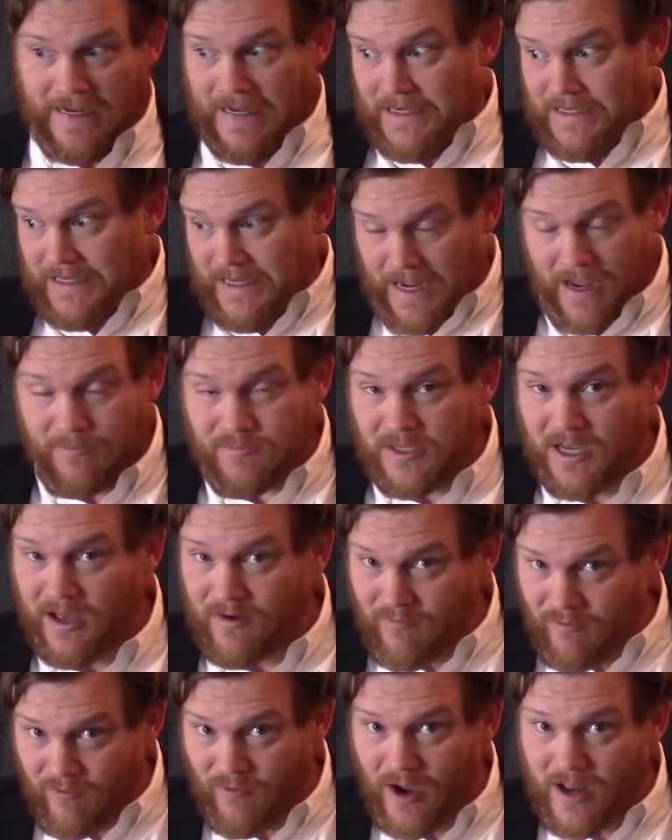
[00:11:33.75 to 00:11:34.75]
It kept
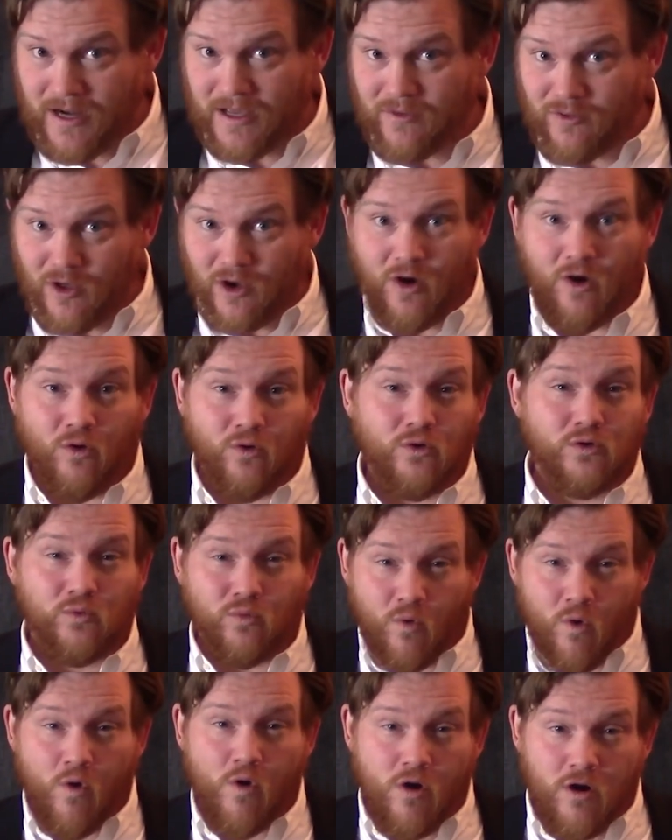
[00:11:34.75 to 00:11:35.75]
on fighting the
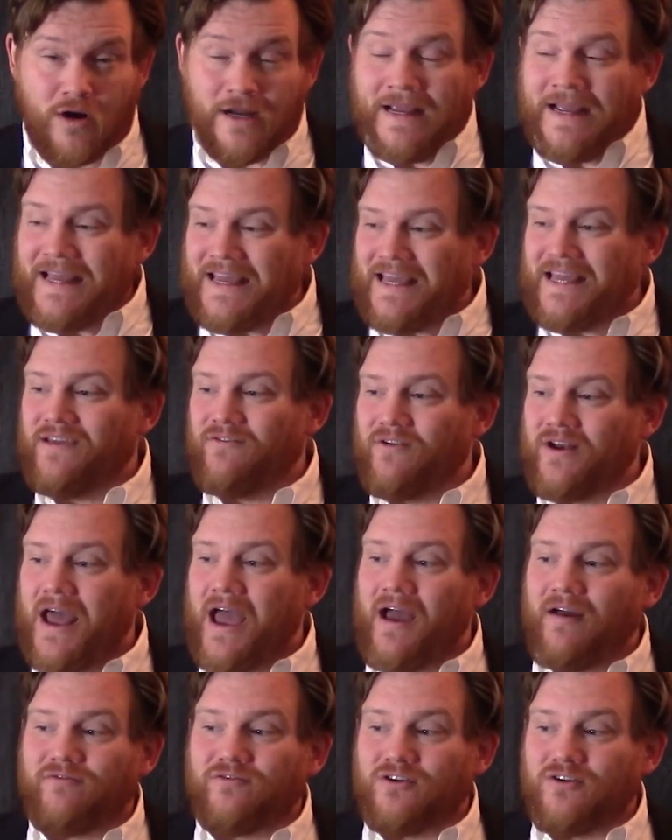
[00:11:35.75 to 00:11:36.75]
Cold War, even
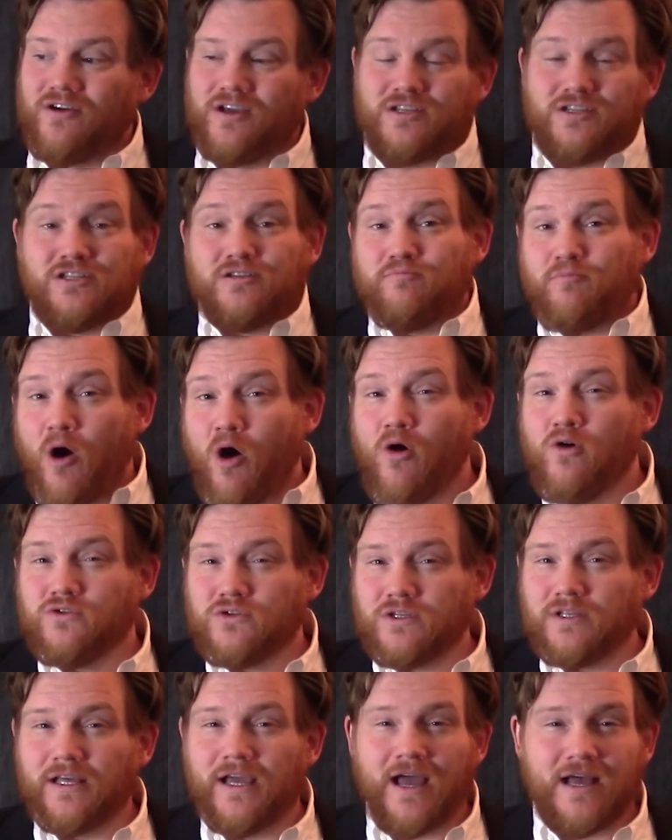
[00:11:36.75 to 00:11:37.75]
after it
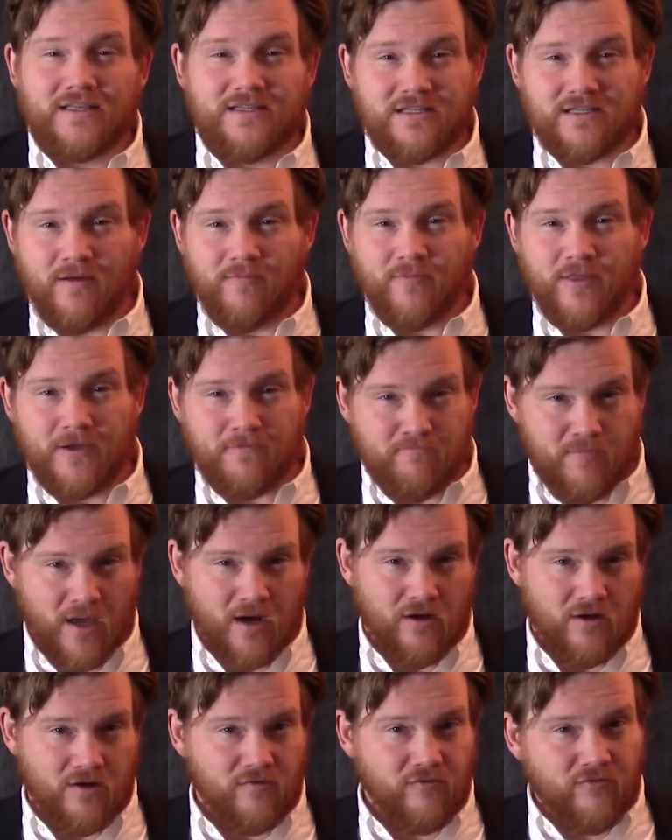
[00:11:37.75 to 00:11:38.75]
supposedly had something
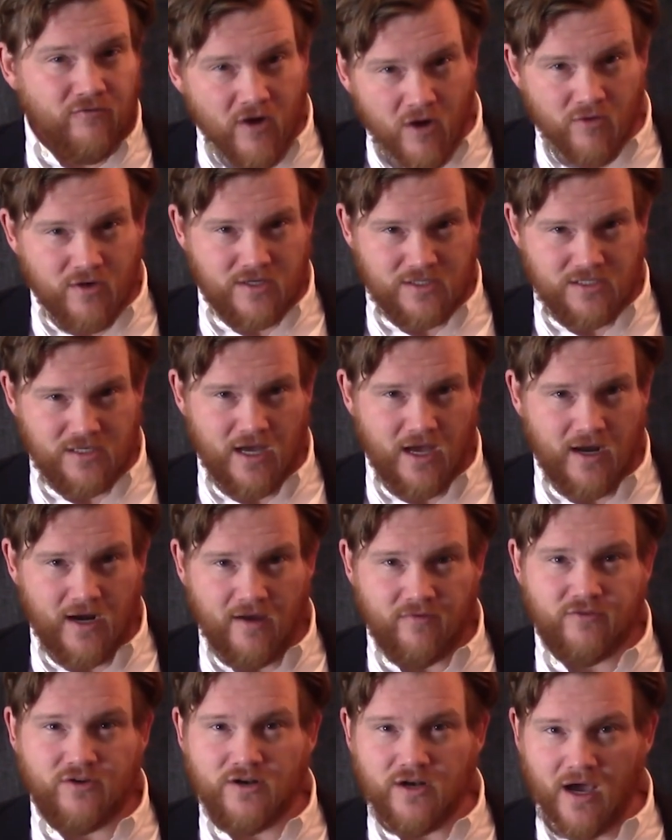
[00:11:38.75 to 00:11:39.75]
better to focus
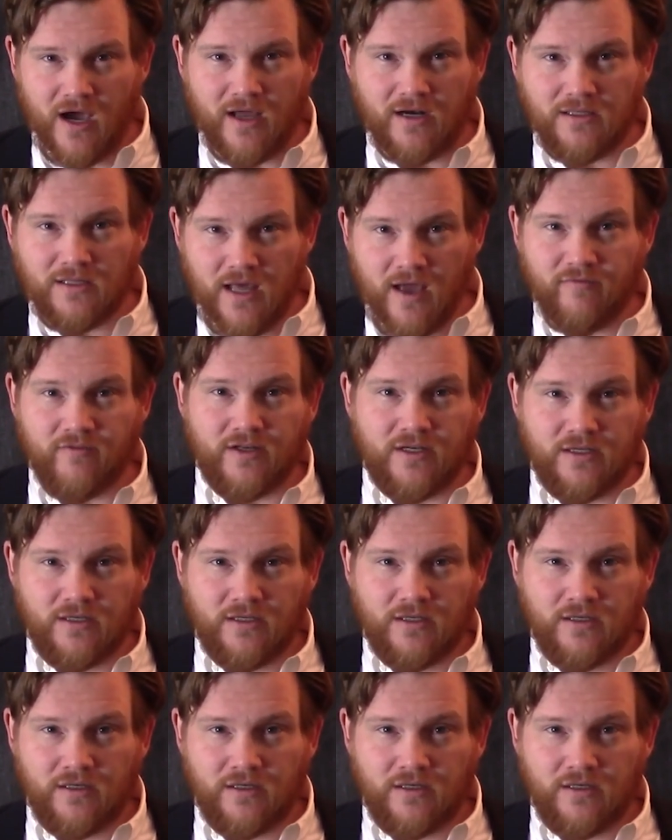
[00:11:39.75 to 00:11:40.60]
on after 9/11.